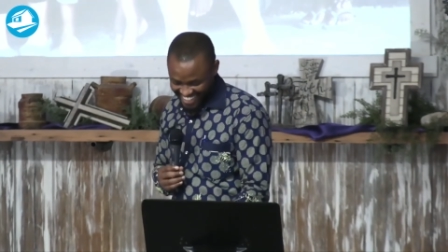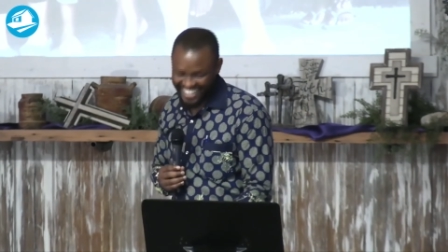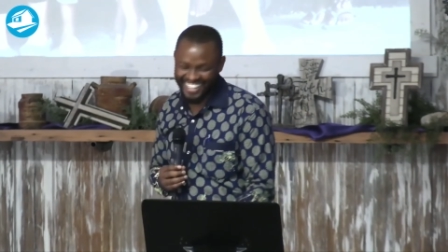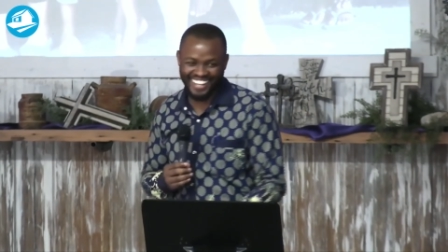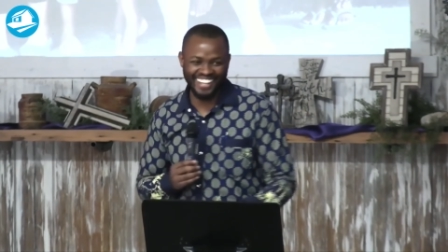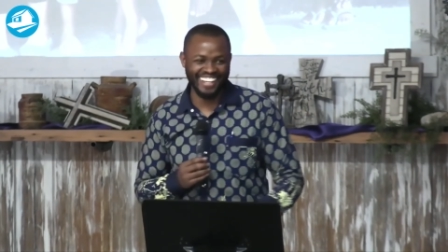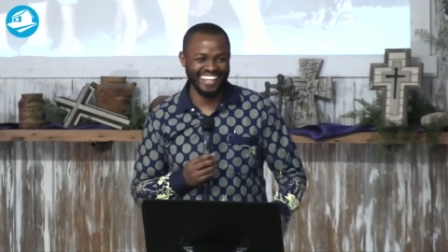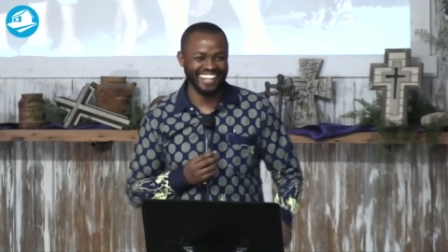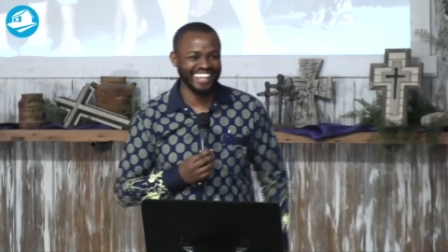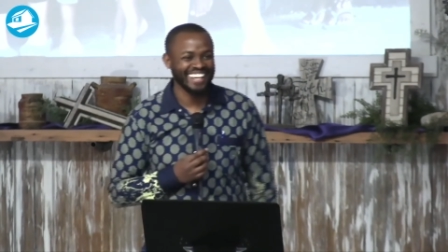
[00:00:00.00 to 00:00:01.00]

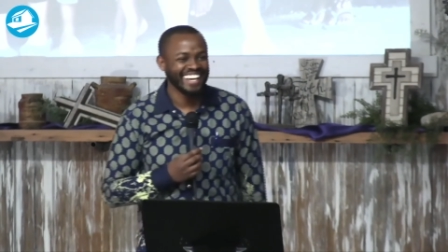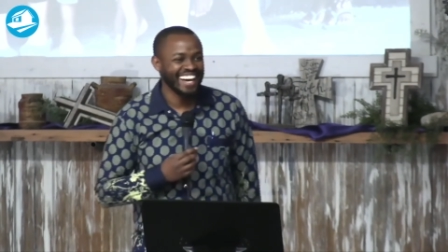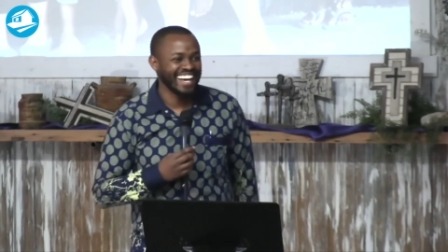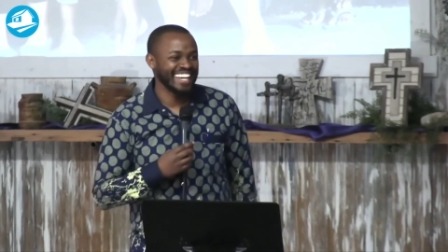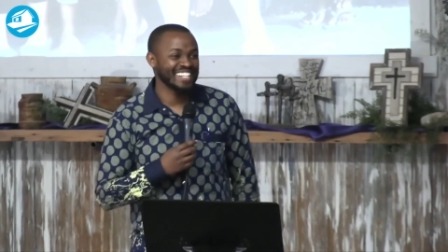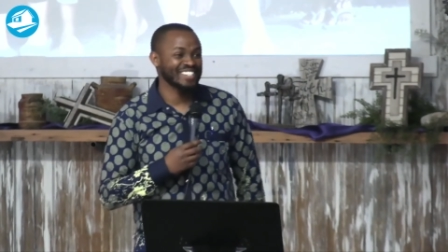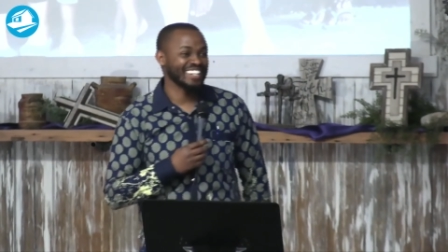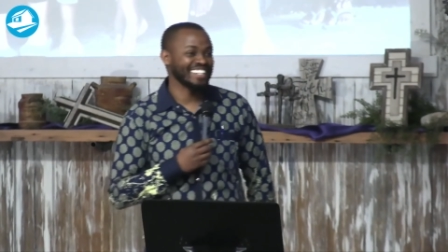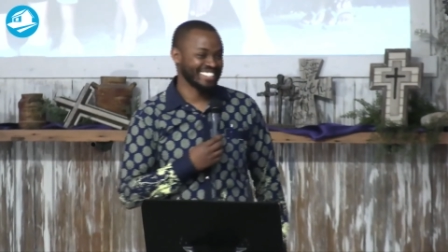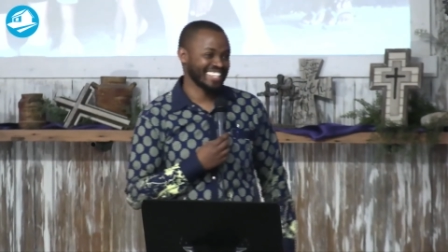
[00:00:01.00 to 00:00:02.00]
I
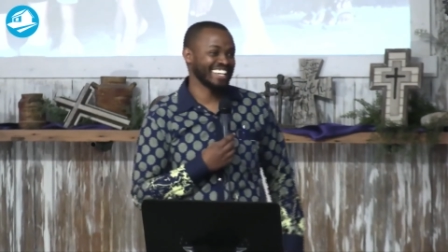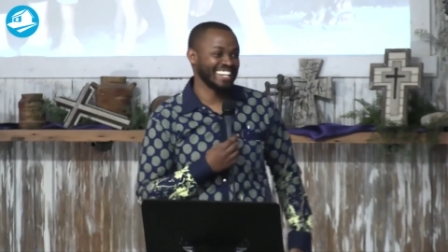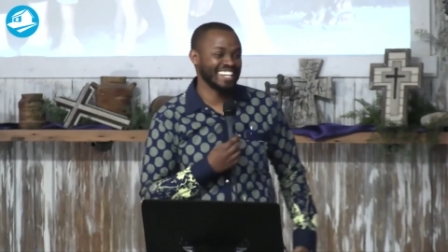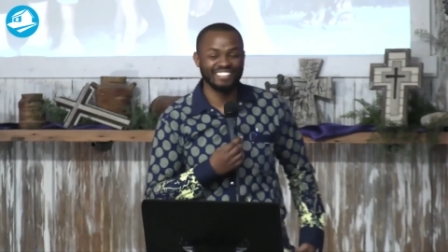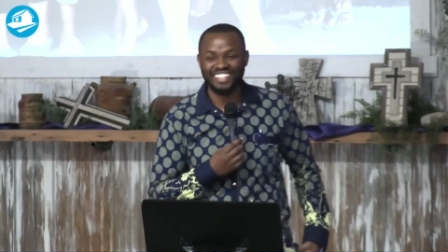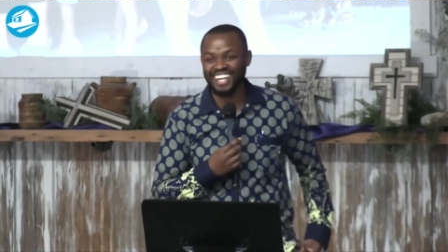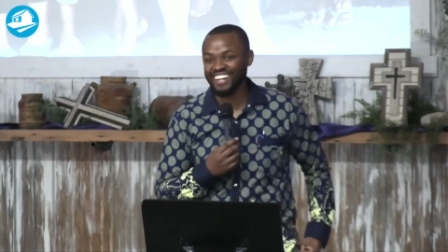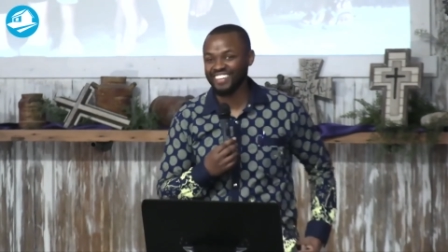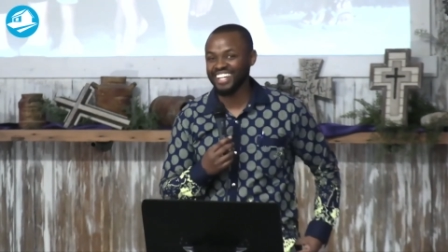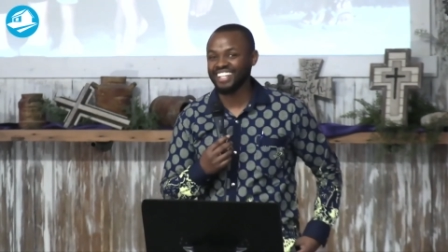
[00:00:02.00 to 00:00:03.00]
actually scared him that
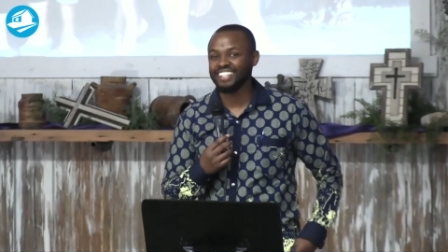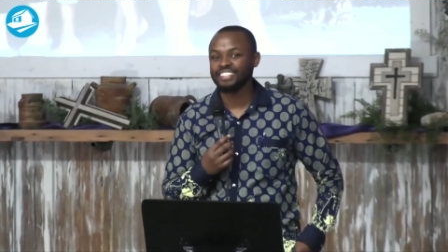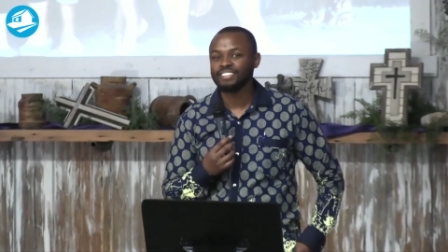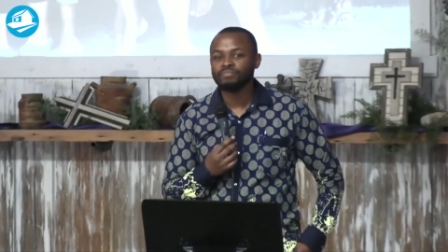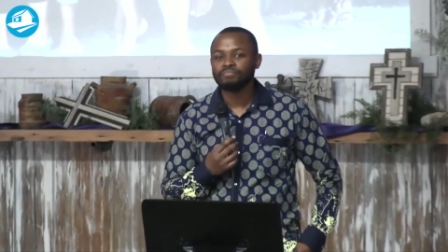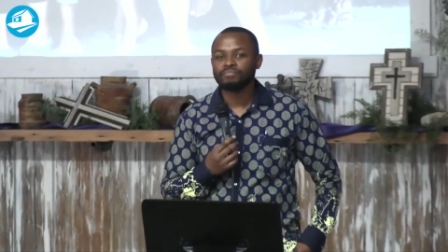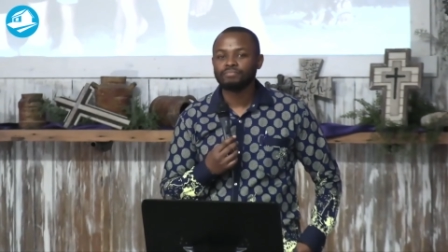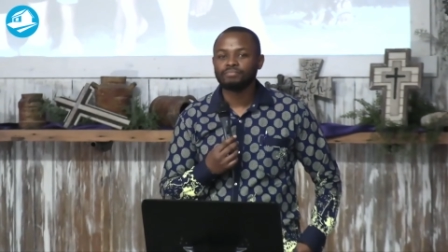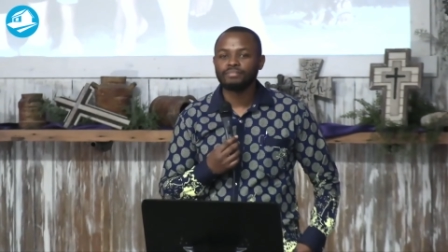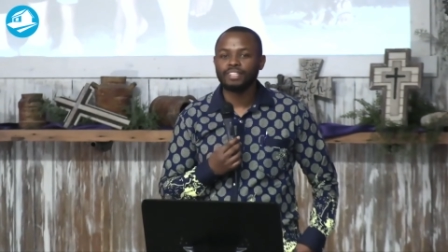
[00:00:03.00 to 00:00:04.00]
way.
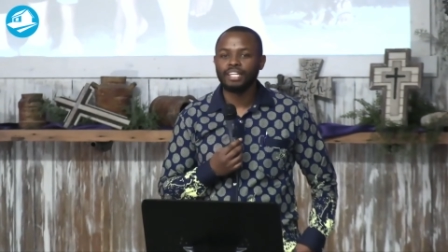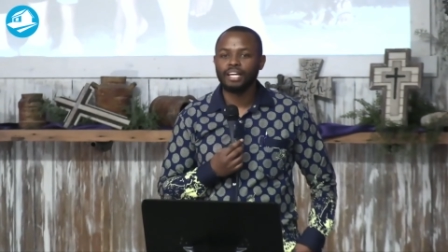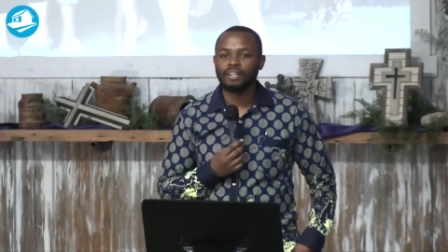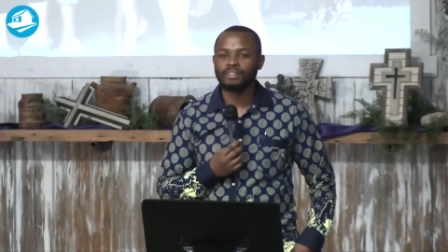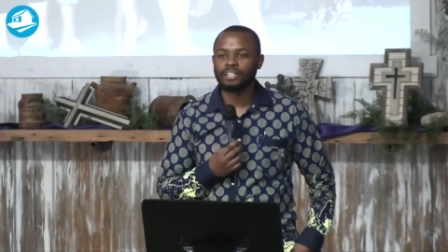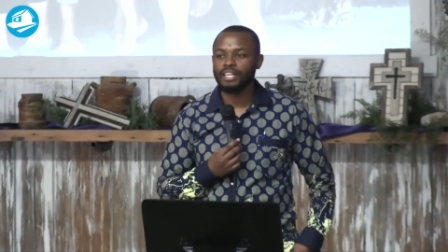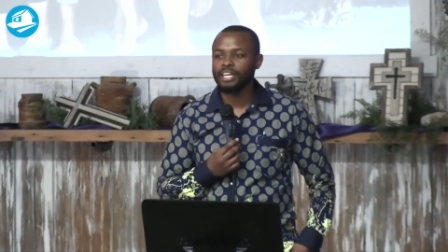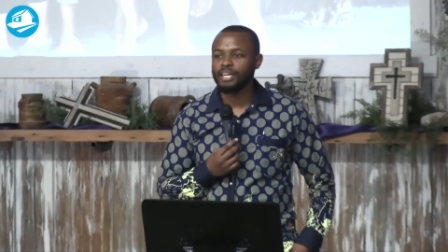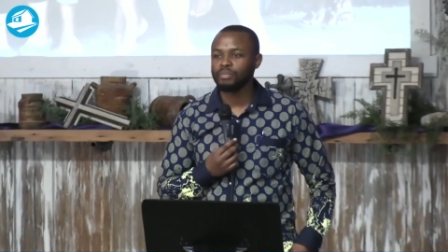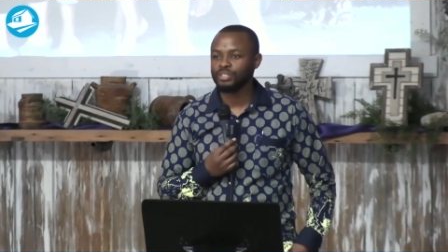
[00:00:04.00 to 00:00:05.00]
Then I looked at
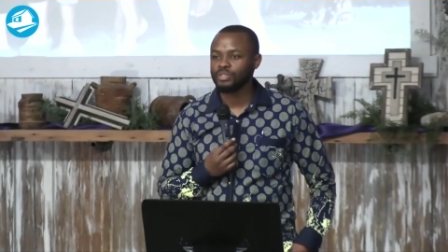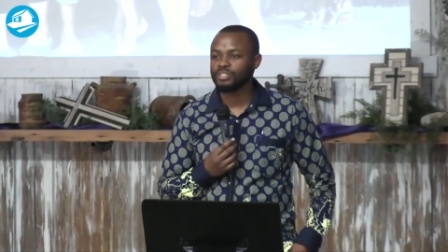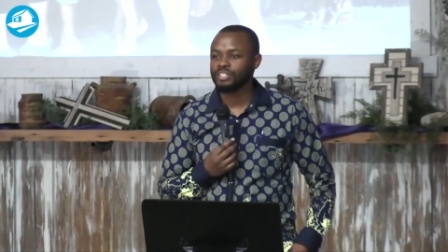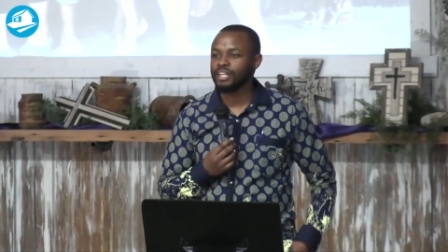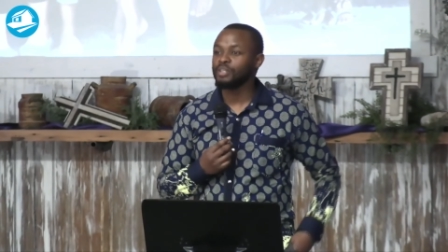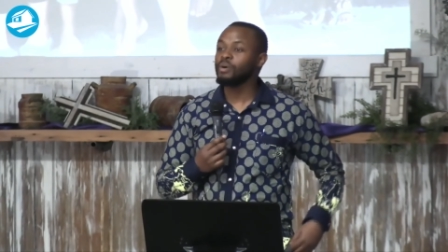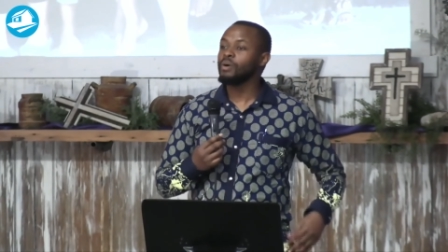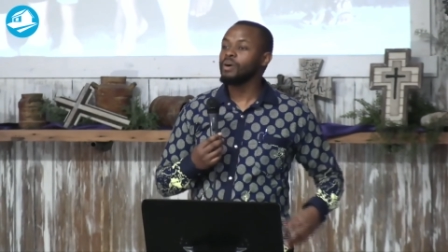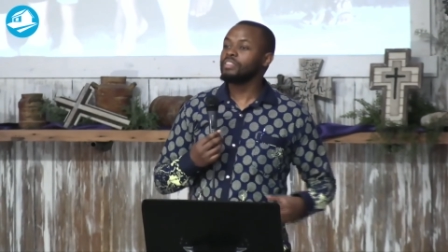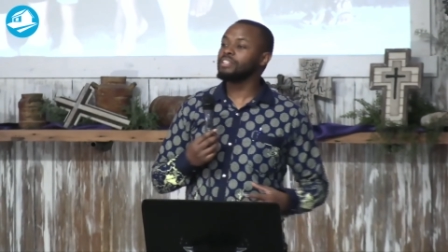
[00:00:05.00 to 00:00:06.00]
him, he's so scared. You know,
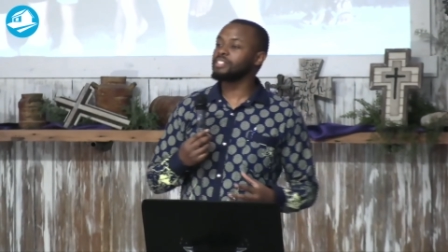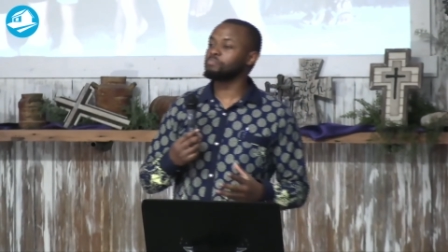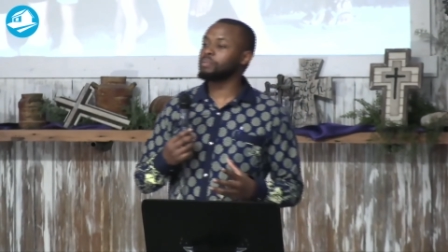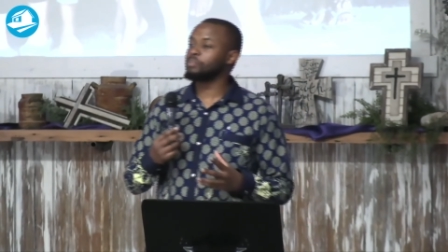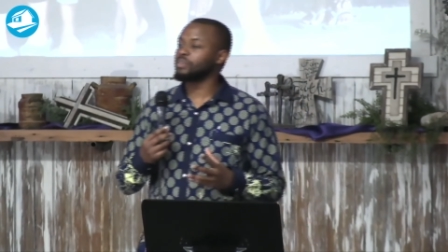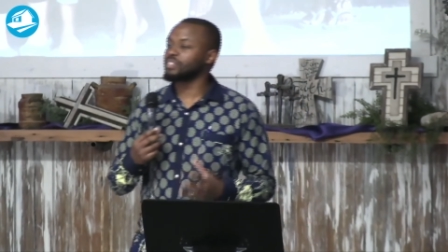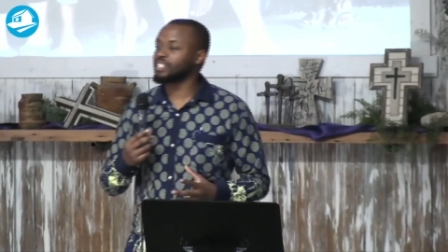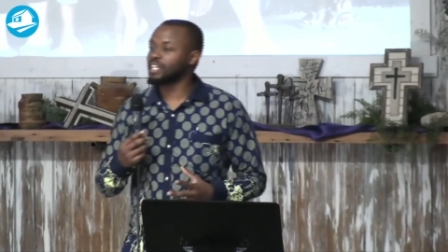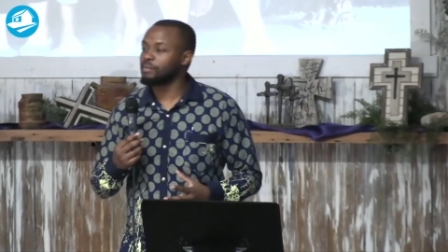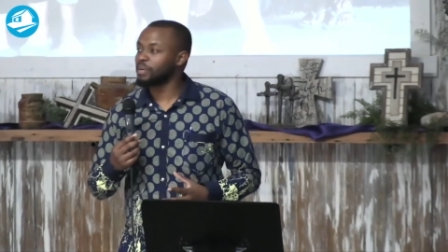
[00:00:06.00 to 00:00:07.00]
these people are
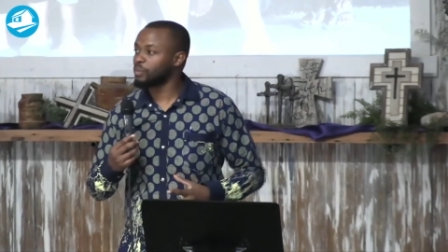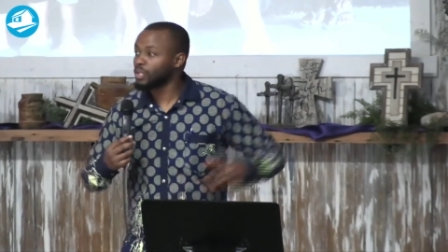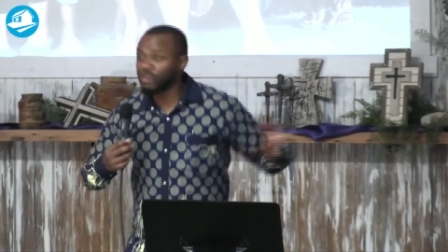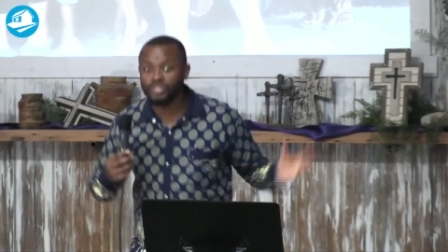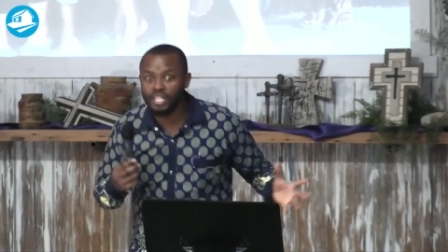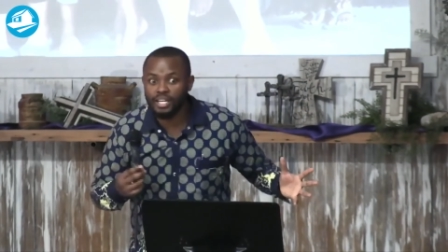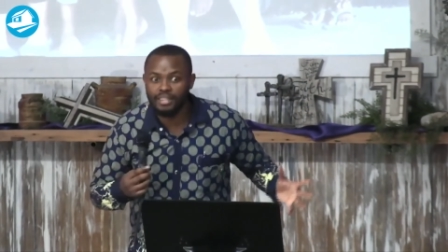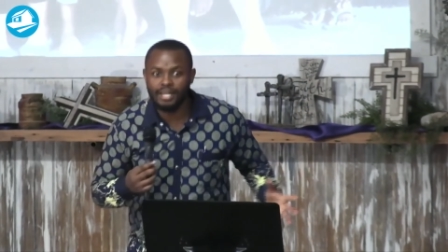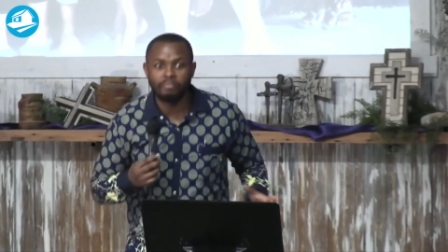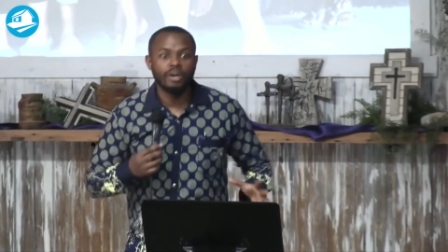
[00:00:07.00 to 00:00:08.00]
scared, but when you scare
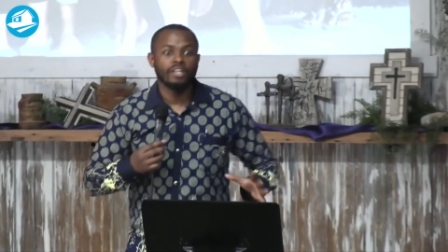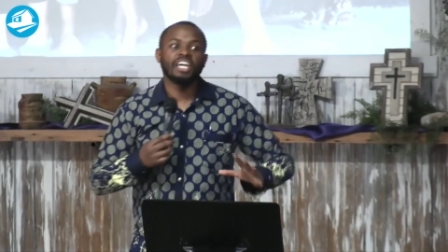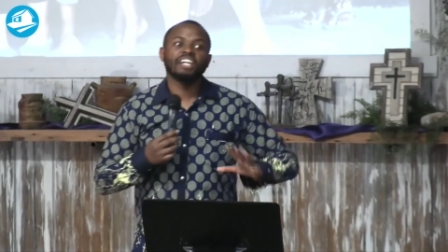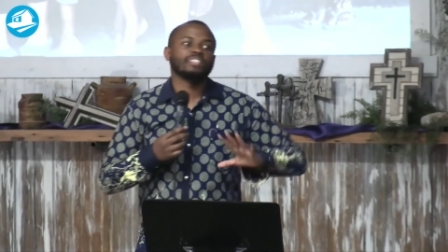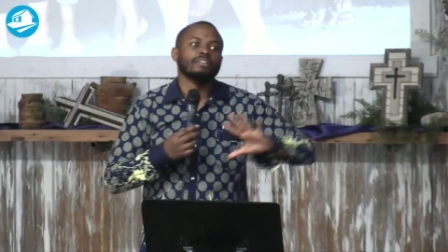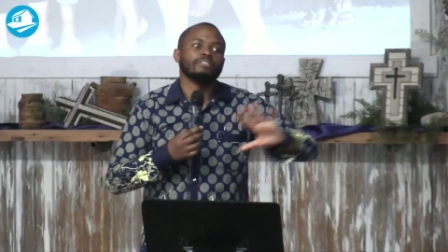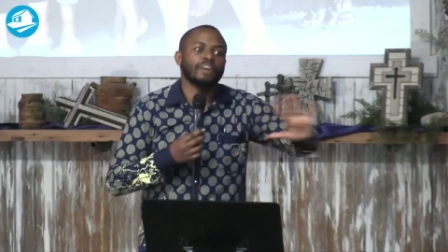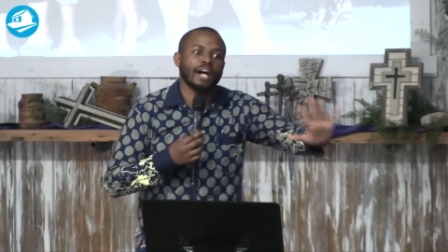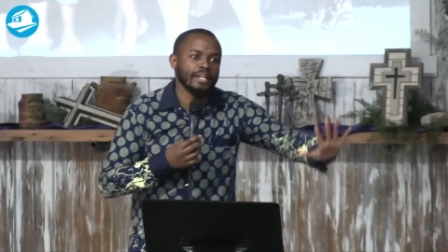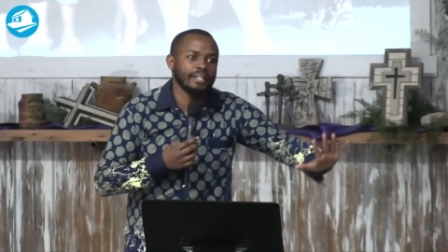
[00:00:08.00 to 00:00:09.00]
them, they are terrified.